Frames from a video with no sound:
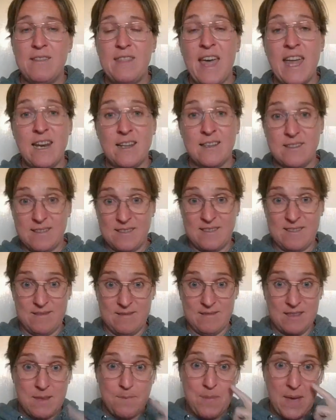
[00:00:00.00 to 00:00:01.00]
That is
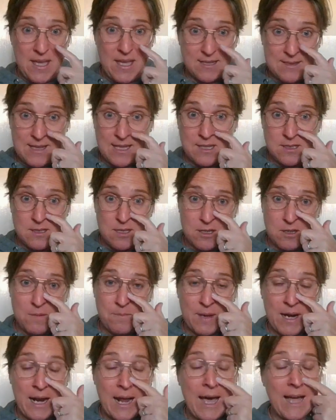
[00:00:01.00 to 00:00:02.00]
the best thing to
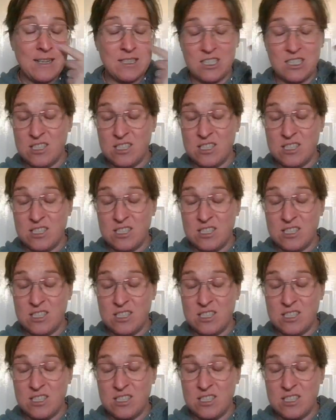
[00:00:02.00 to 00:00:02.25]
do, but I